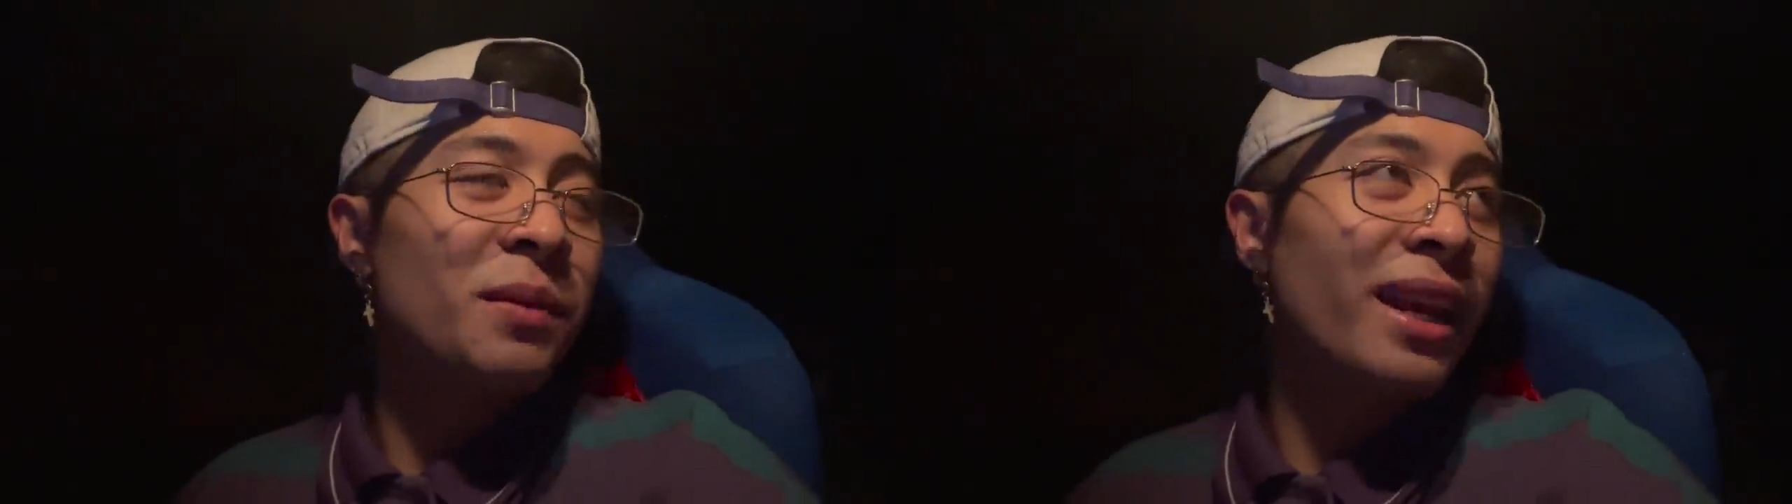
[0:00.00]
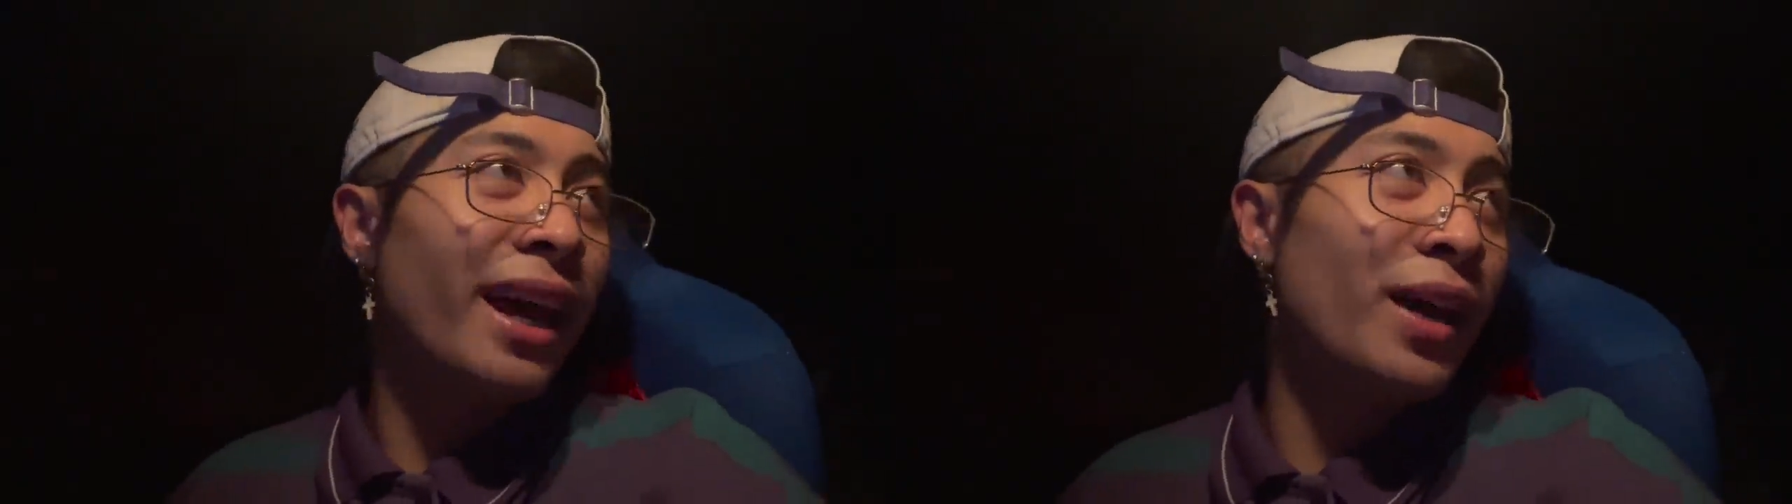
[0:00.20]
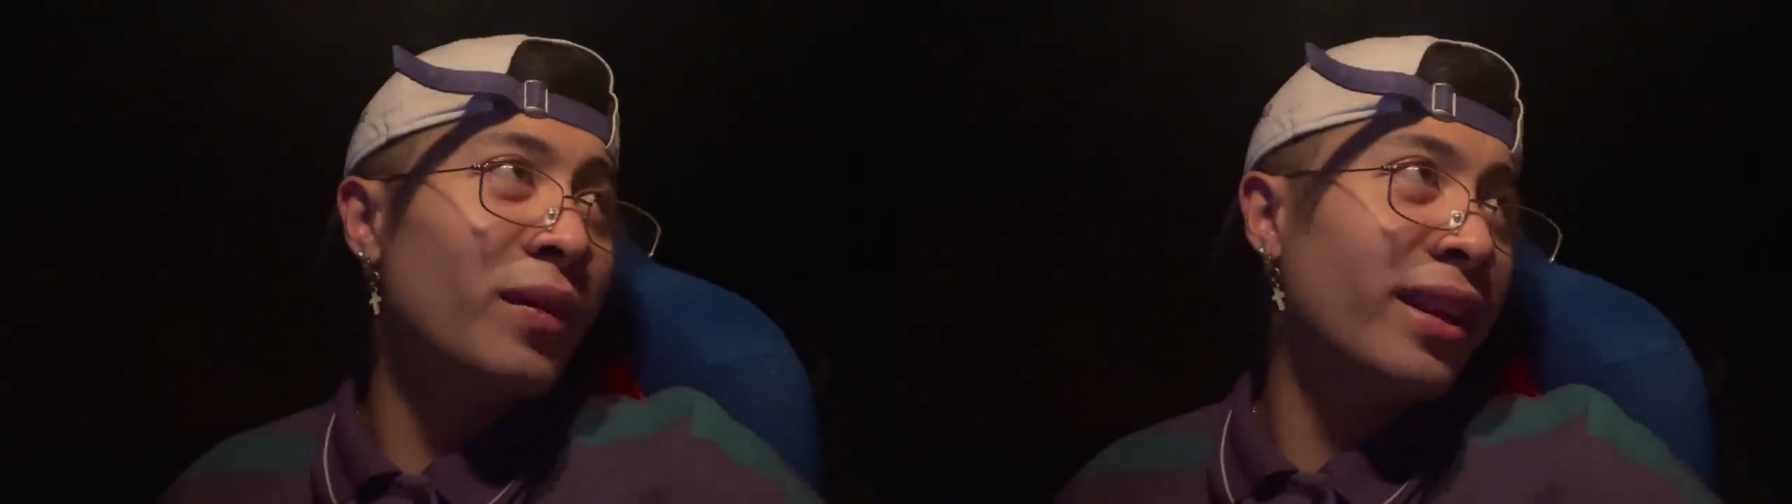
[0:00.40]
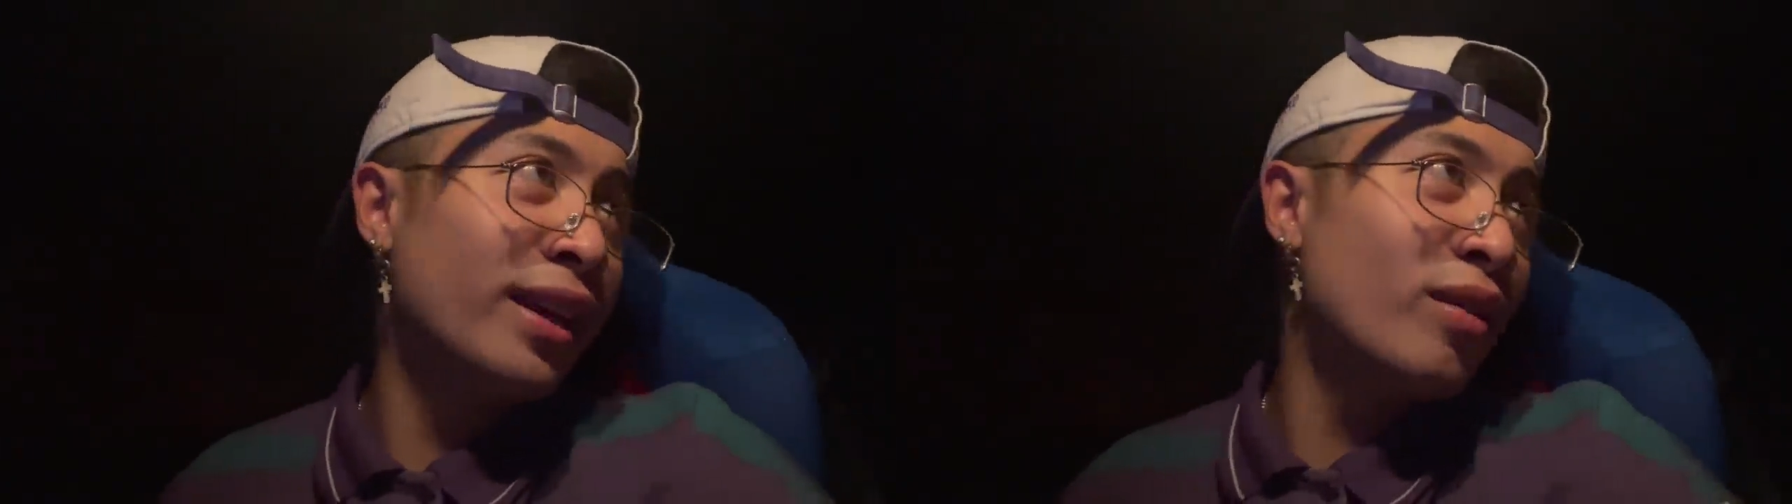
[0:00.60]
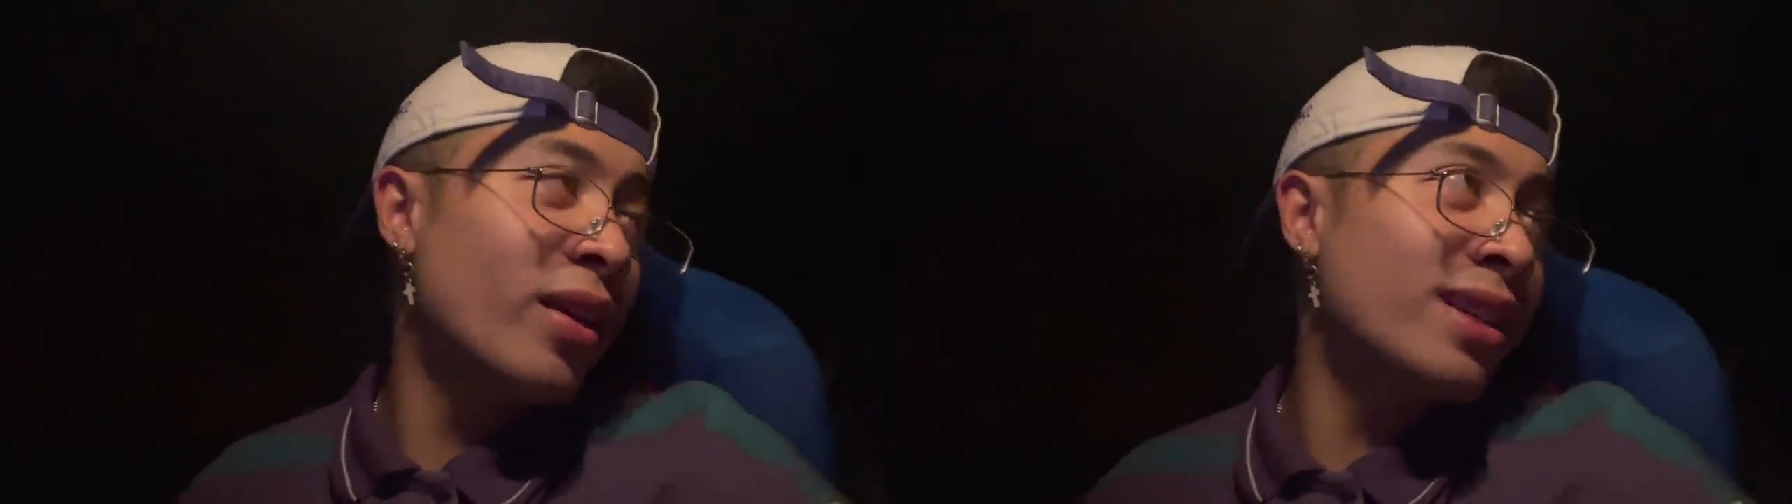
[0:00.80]
be an outfit that
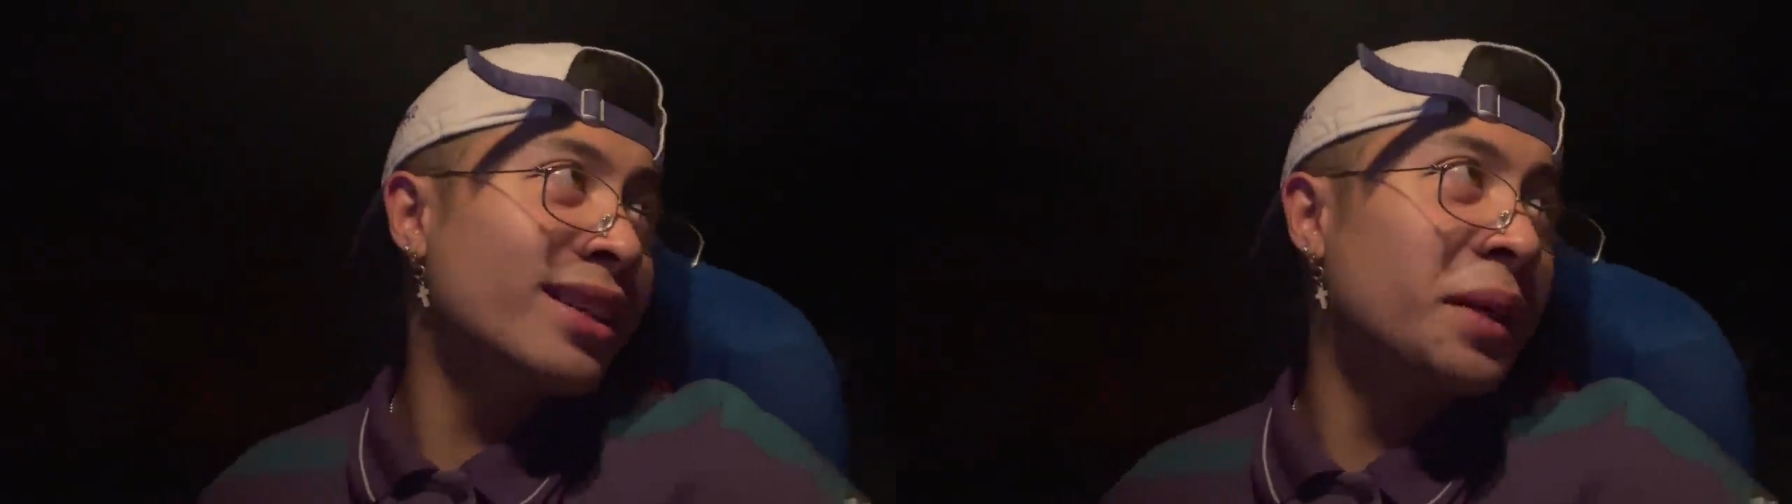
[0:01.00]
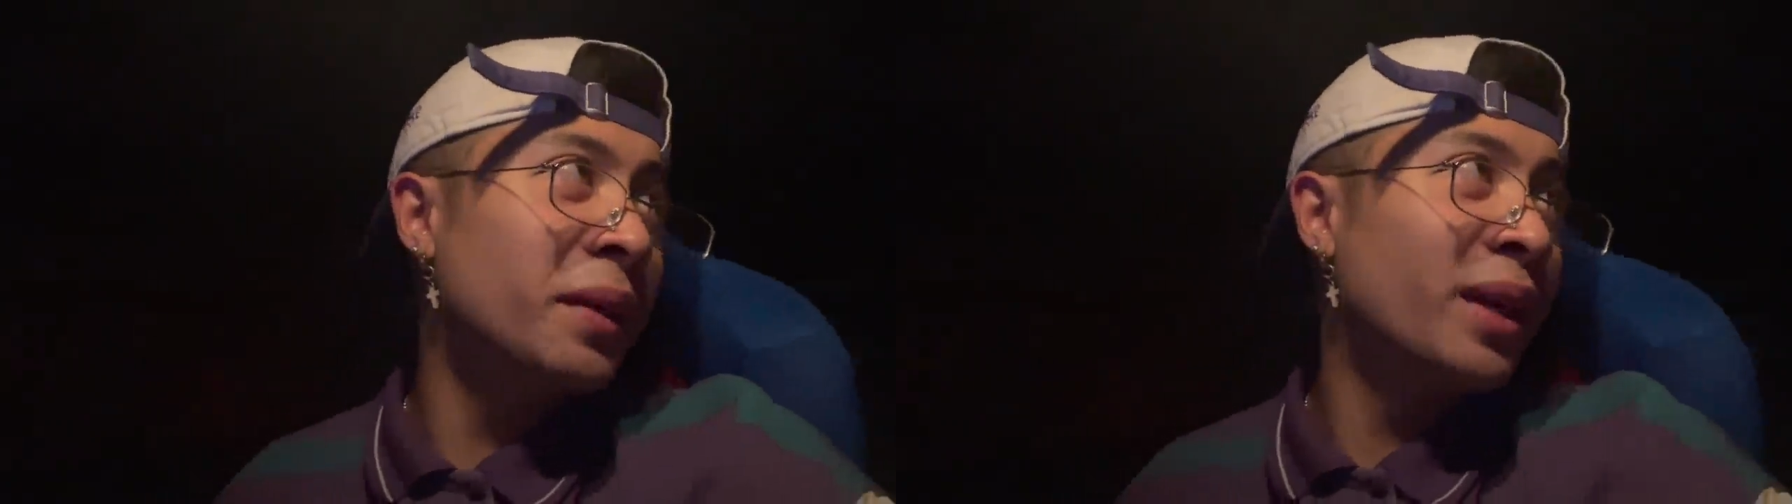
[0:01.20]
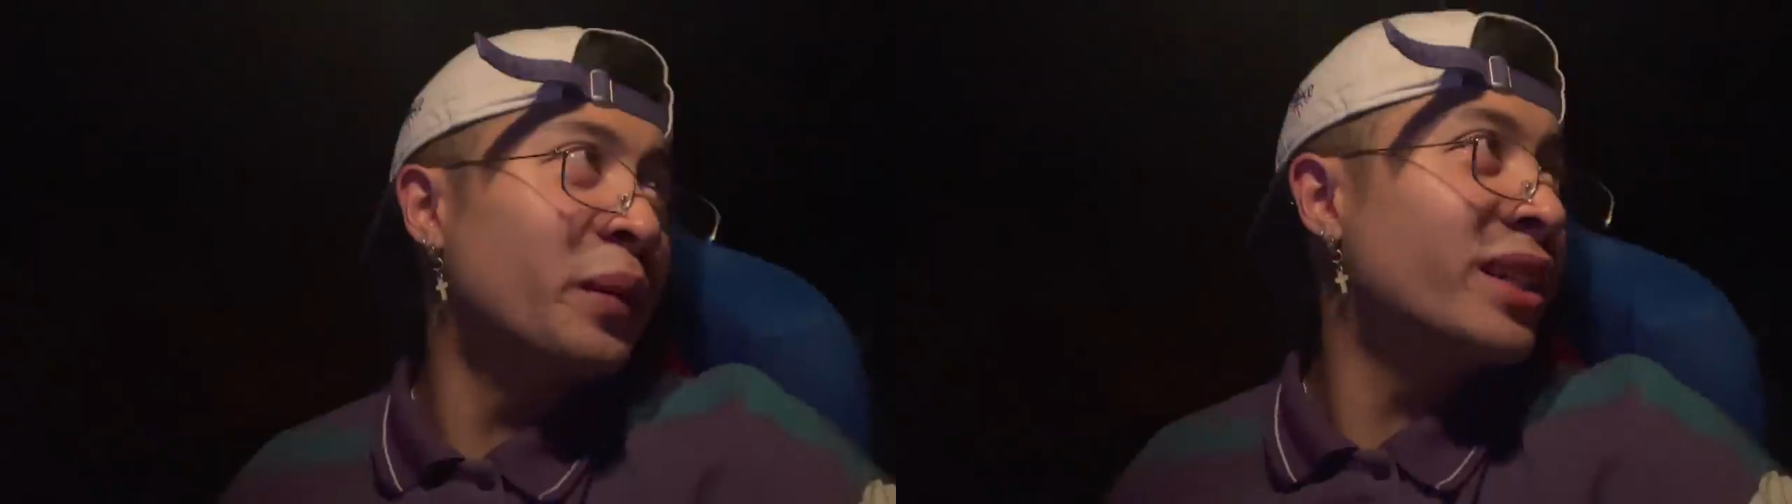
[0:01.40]
you've already seen me in,